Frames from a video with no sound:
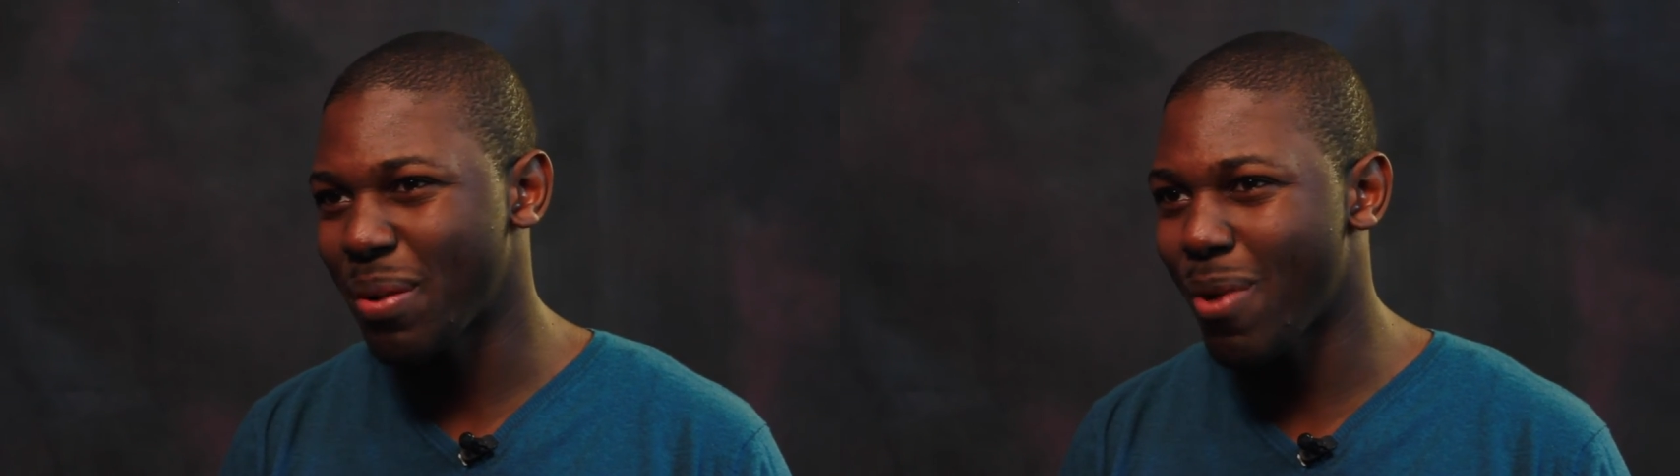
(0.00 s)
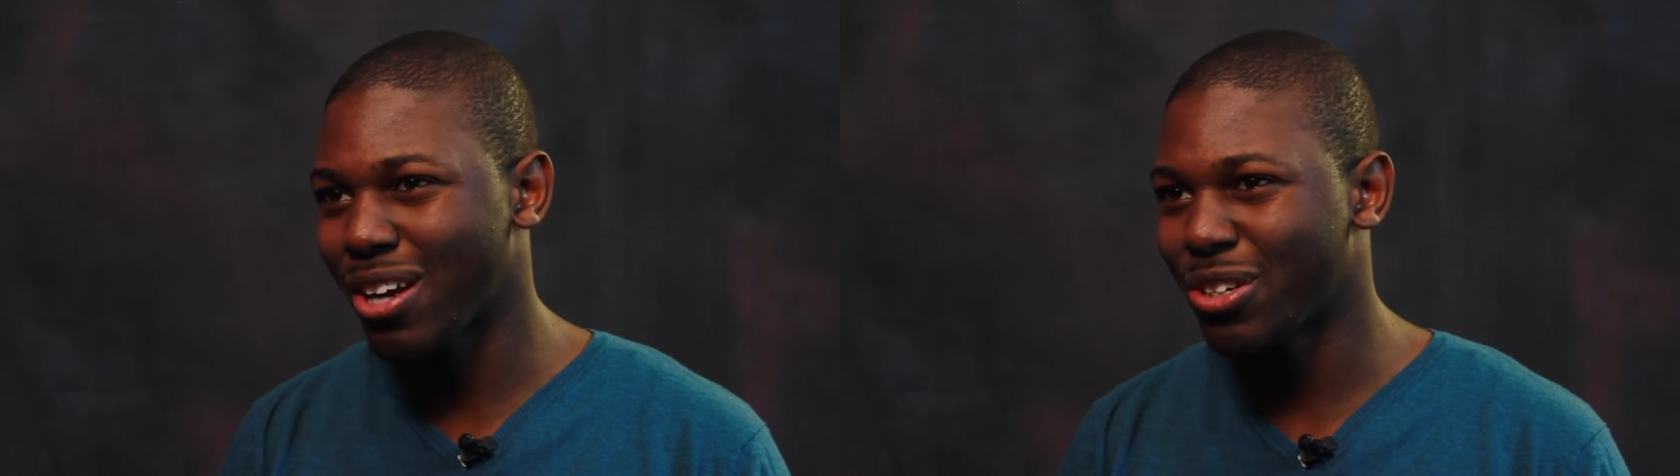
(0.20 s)

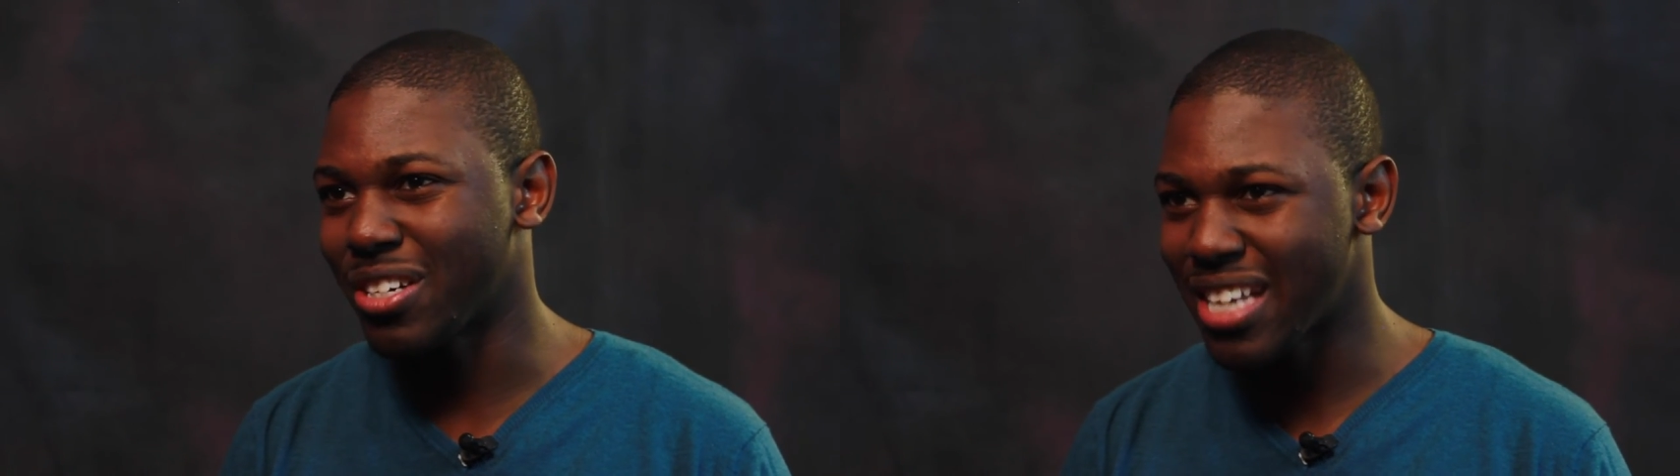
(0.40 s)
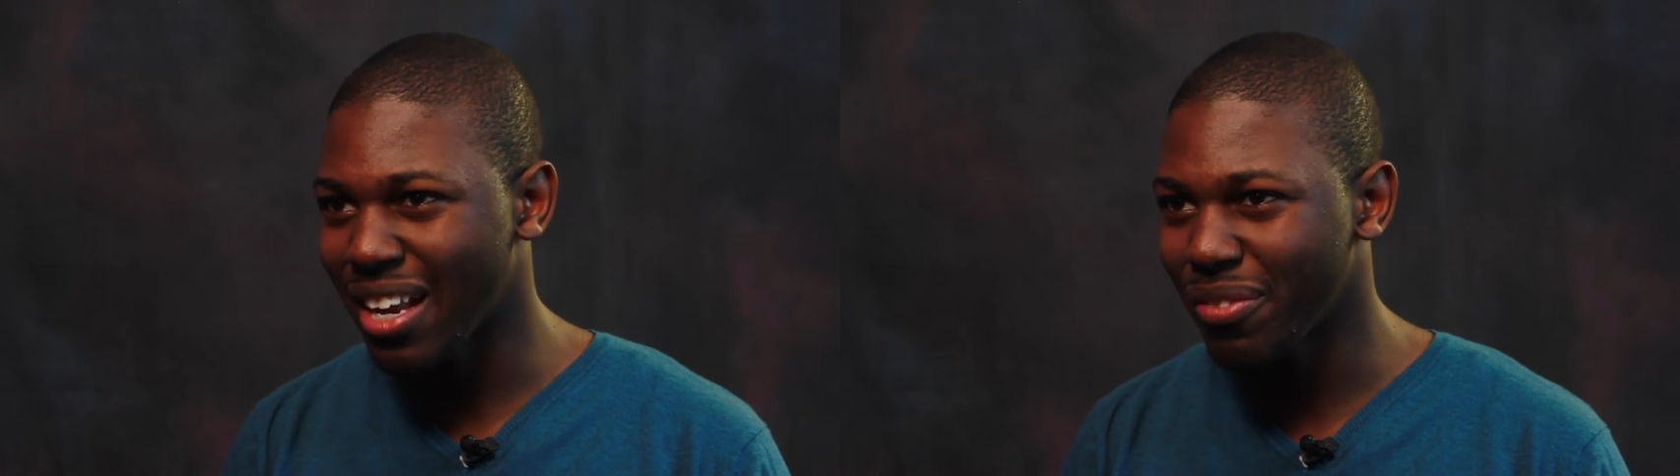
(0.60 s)
watch
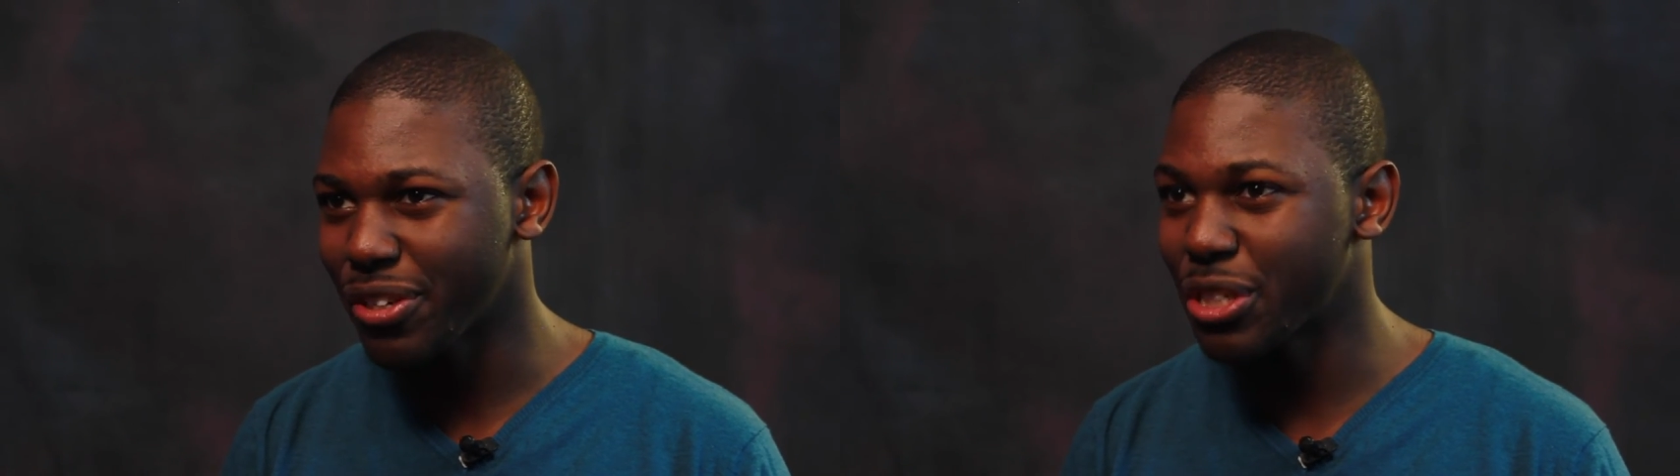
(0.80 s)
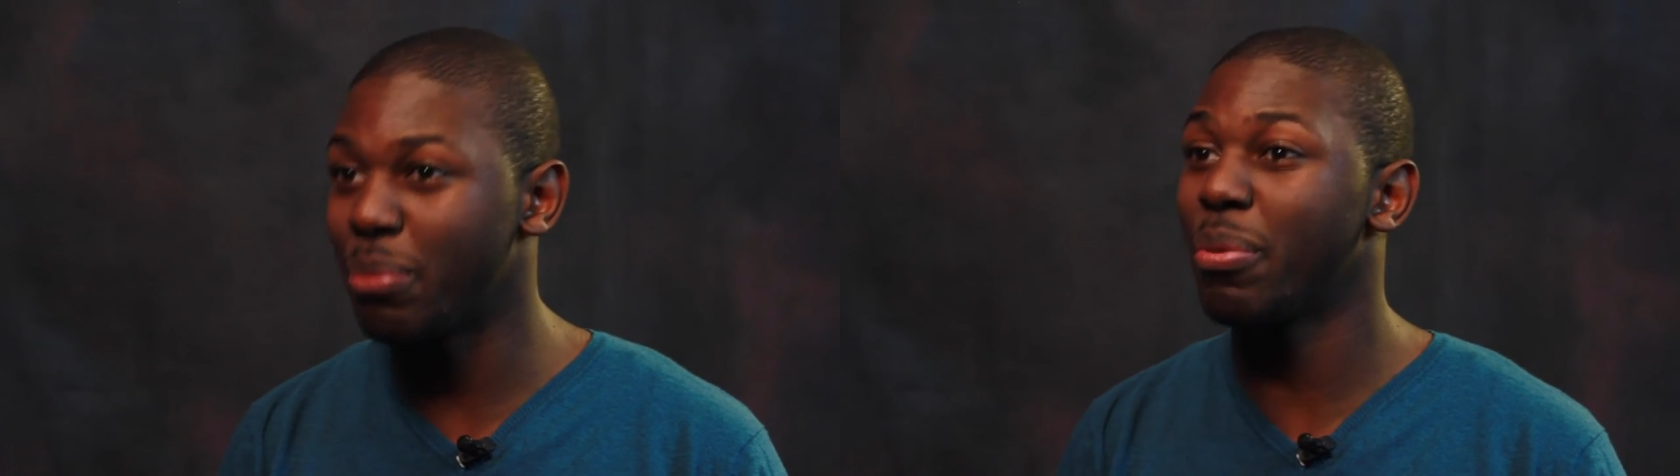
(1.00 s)
on
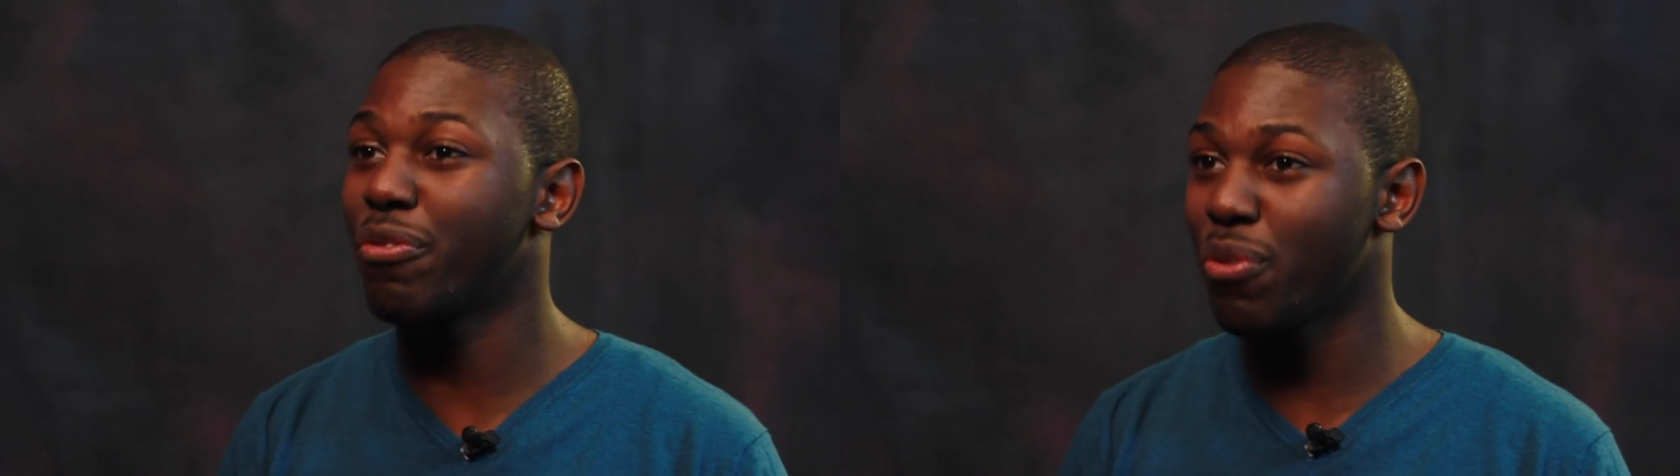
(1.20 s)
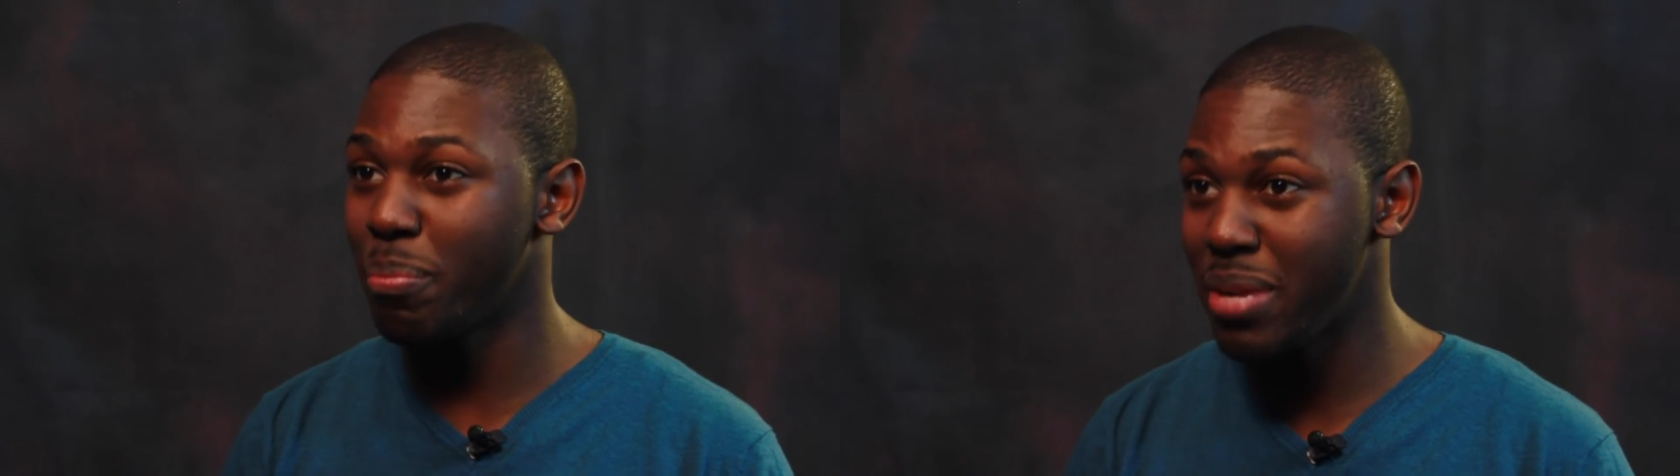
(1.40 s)
television,
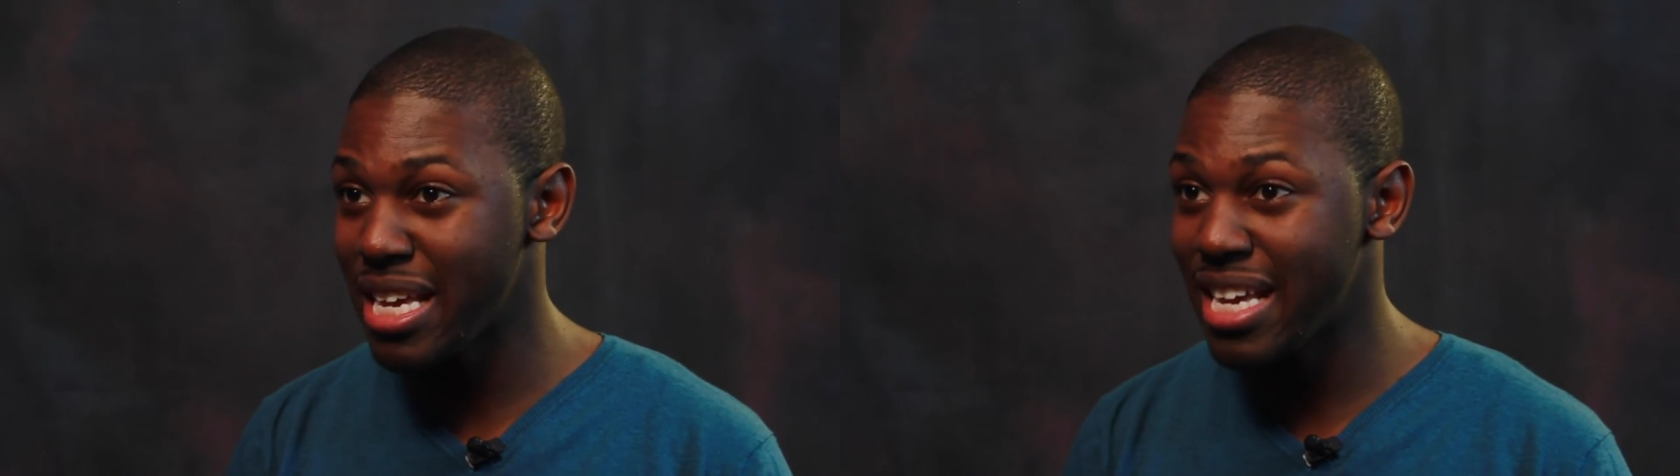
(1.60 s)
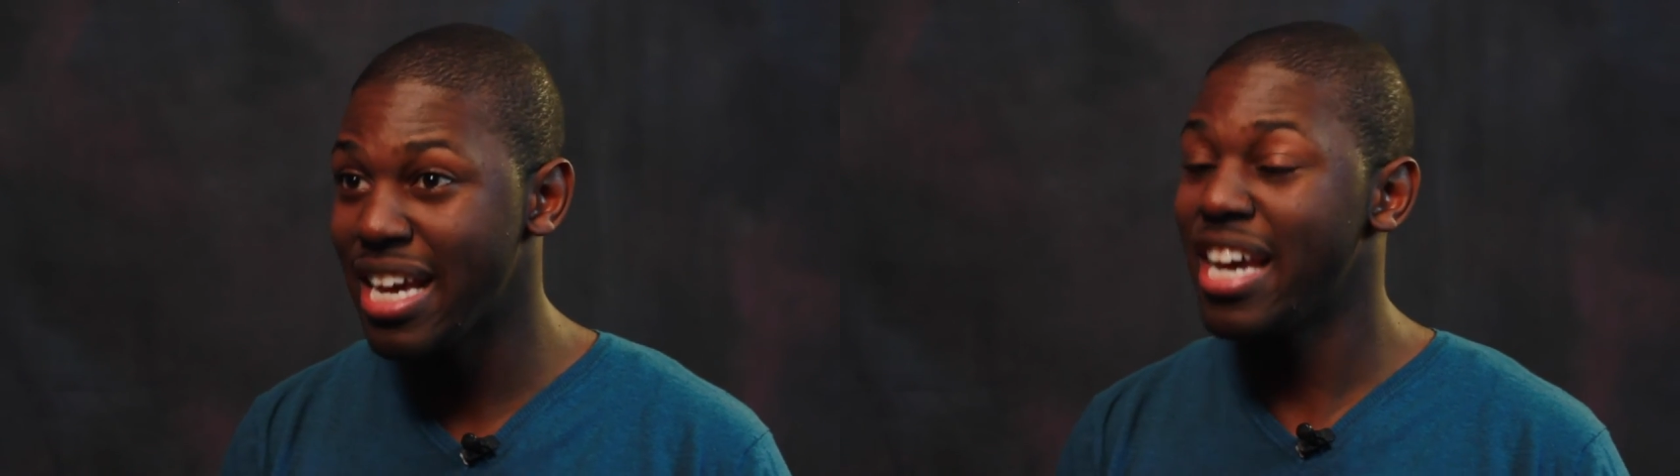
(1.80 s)
but for me,